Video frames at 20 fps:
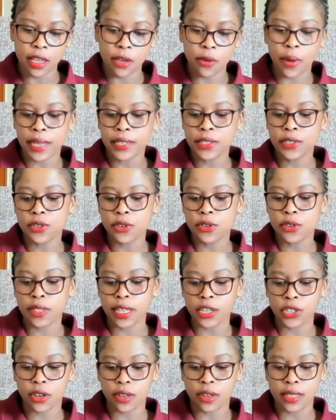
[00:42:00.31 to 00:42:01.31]
He wants to know
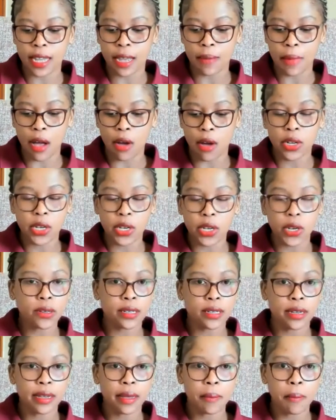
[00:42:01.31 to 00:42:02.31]
the short-term
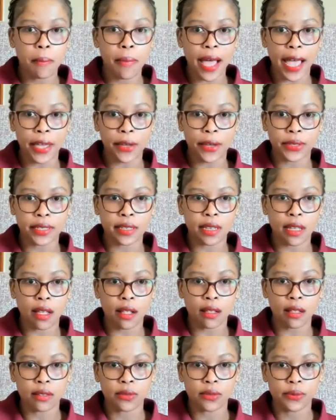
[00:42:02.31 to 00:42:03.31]
outlook, buy or
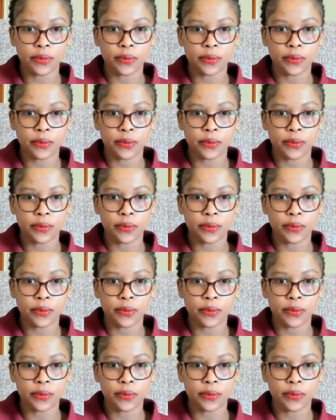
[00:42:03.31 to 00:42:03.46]
sell.